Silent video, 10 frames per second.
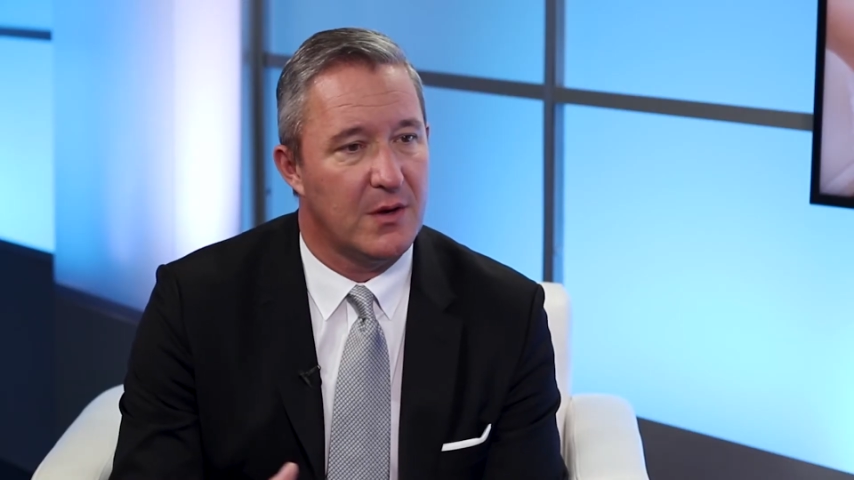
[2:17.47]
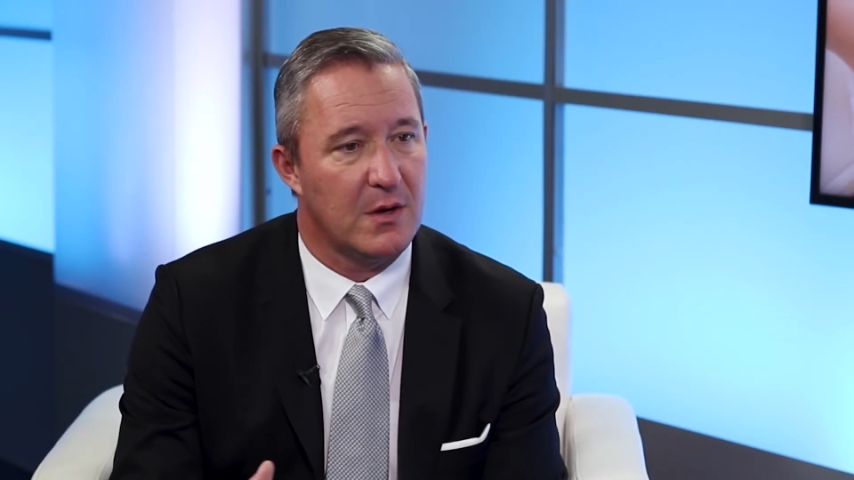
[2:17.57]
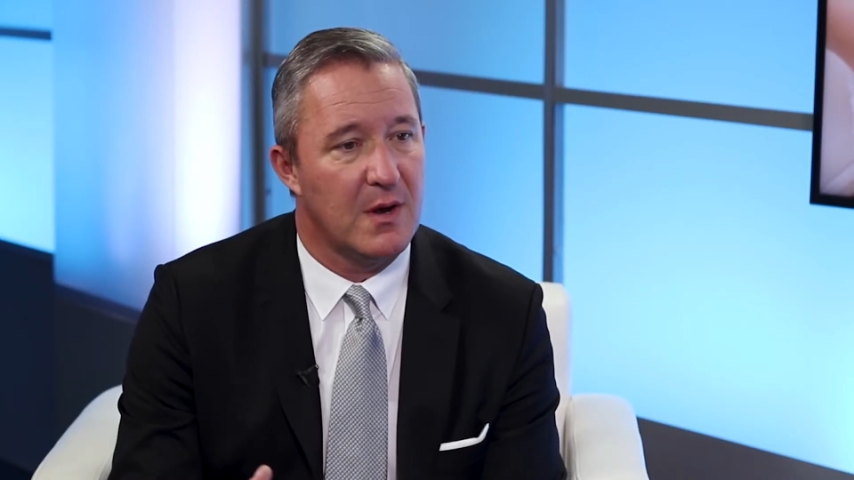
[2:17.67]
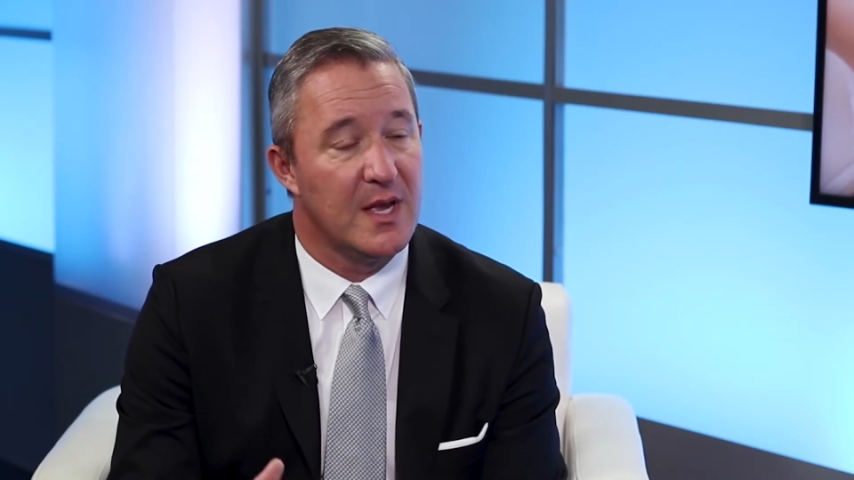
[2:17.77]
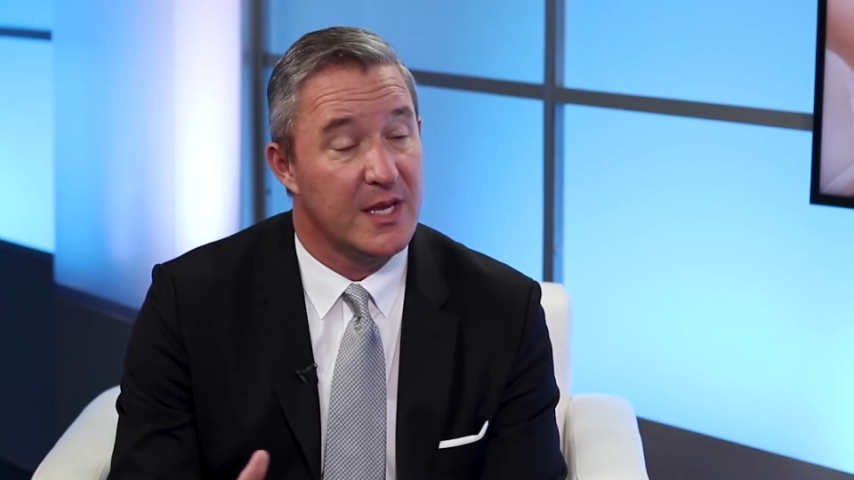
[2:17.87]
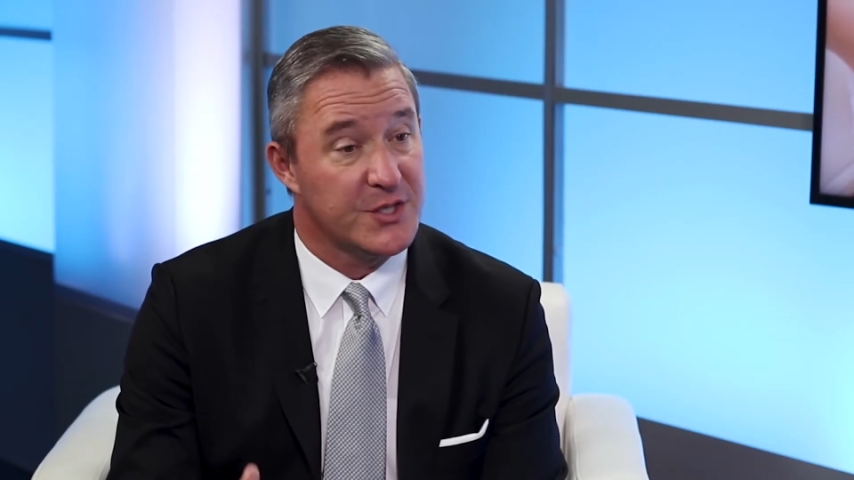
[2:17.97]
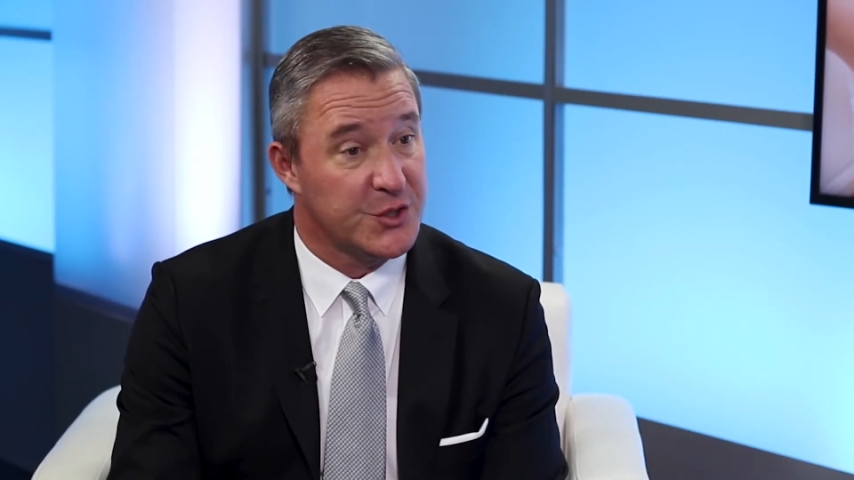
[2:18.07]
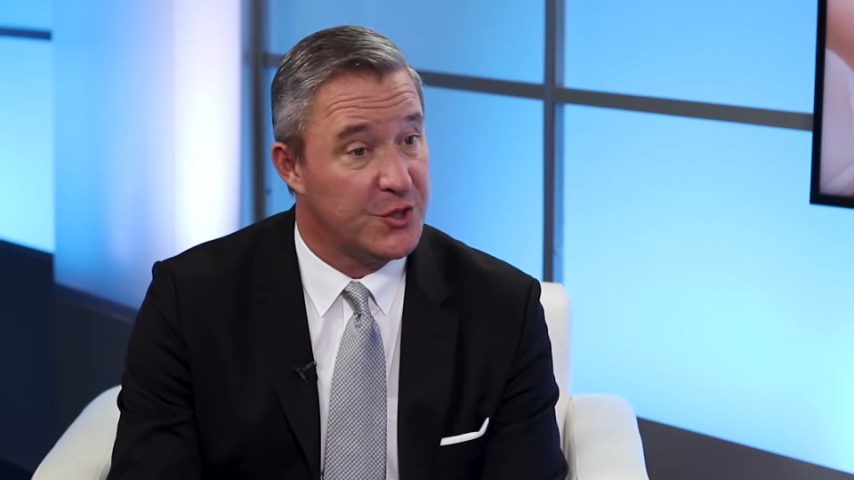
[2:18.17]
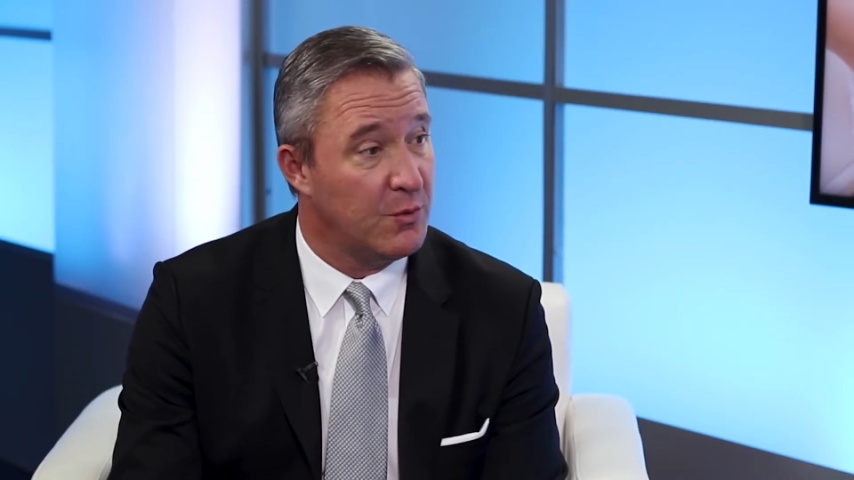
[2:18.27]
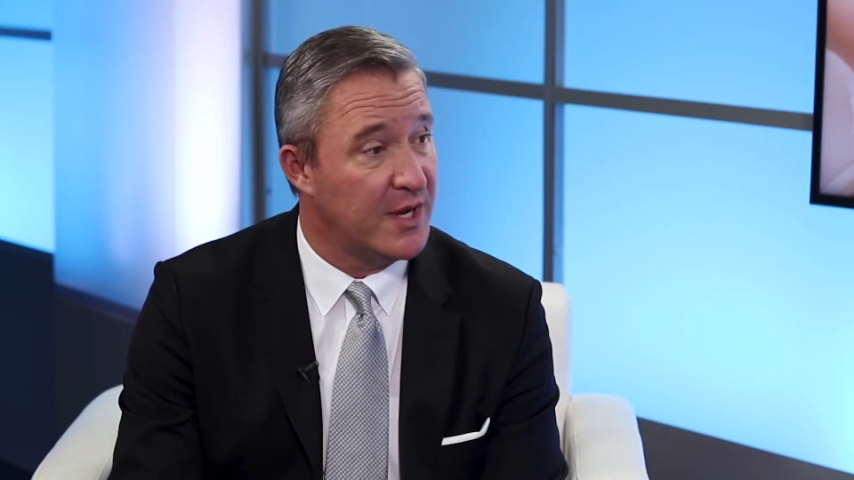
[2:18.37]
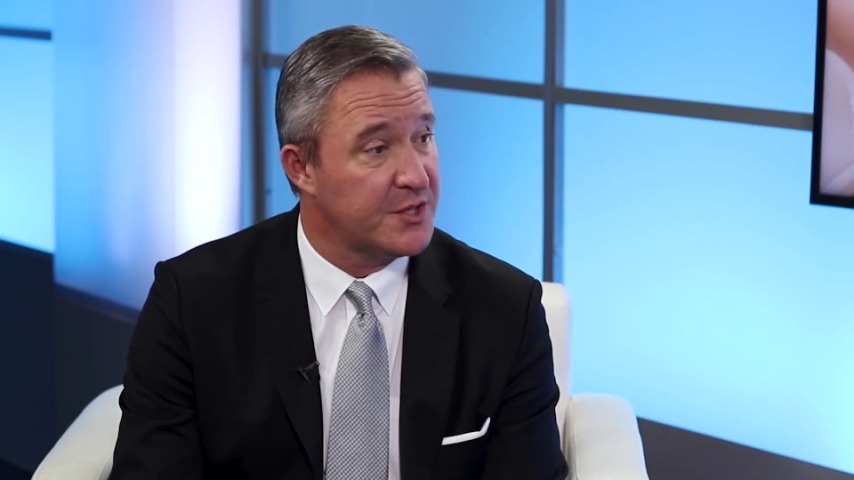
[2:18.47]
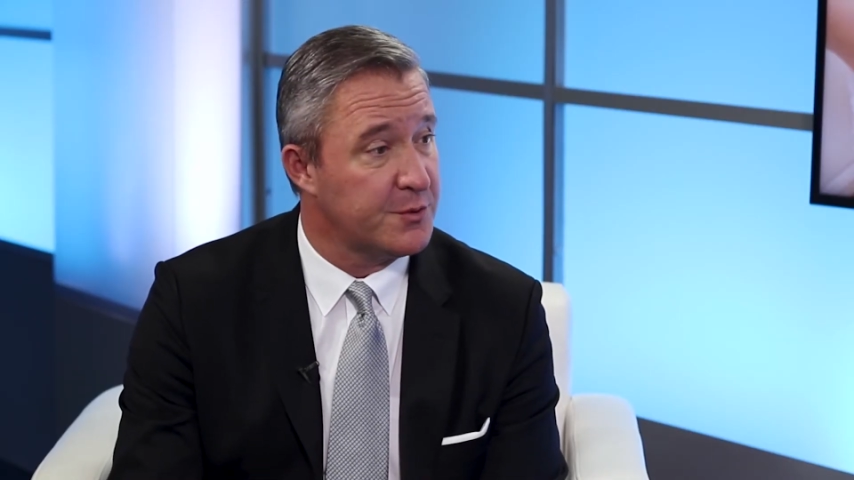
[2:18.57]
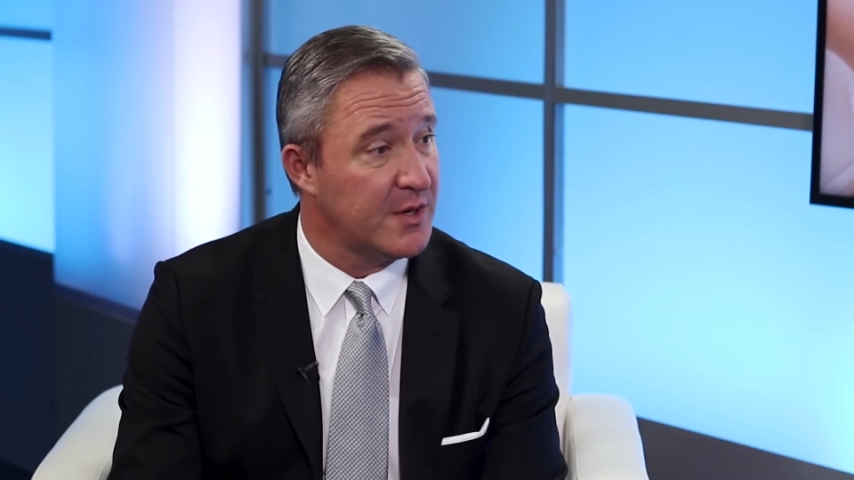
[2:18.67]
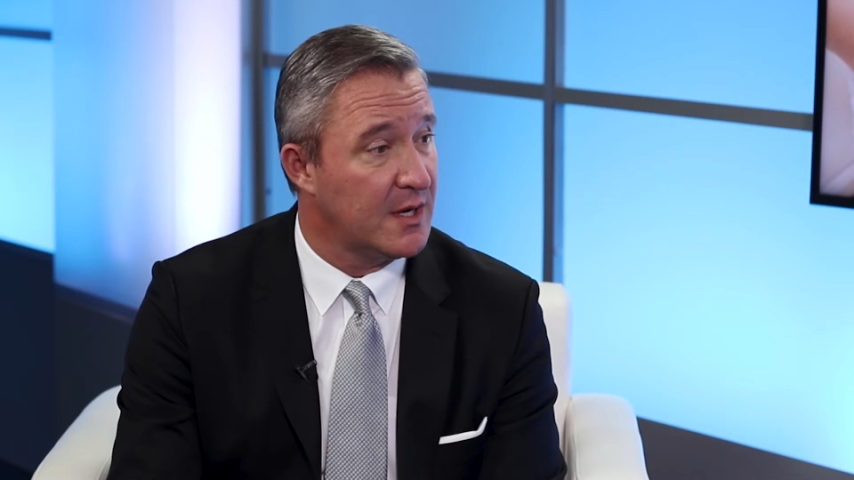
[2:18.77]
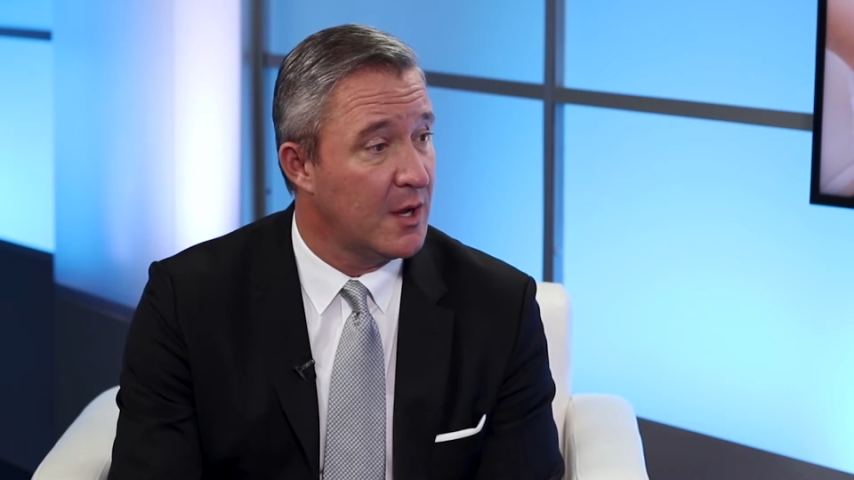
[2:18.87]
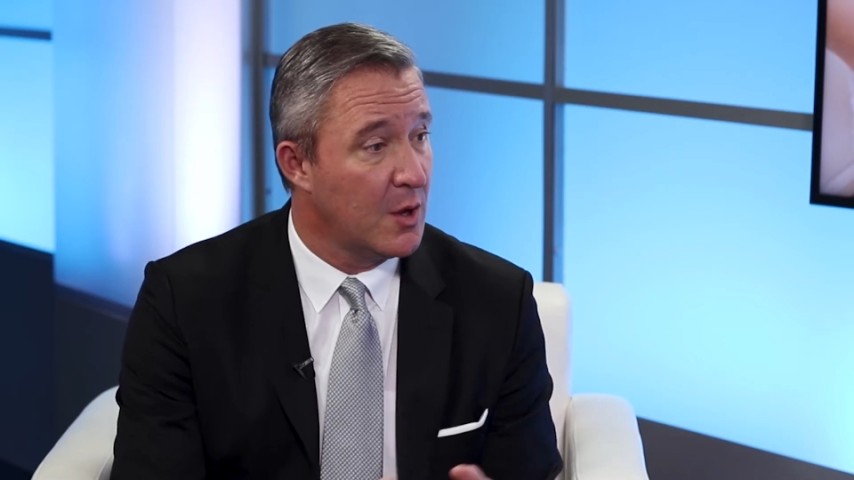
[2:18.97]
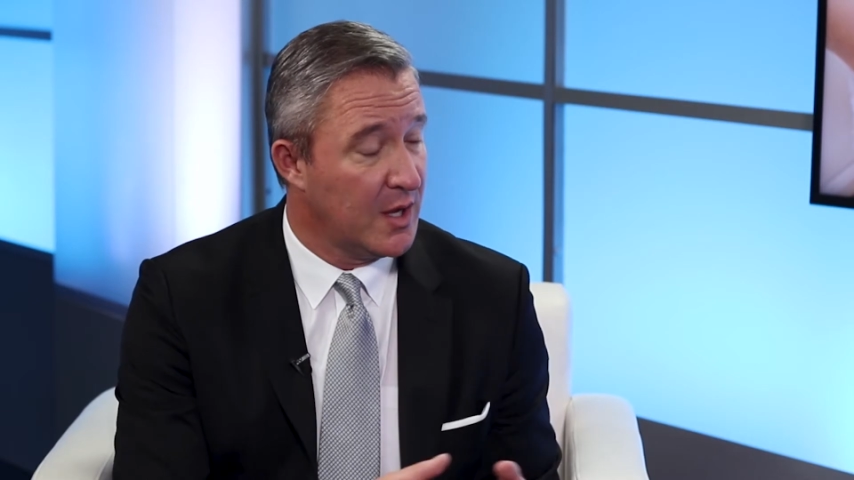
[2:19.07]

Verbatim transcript: they're, it's a two-way street.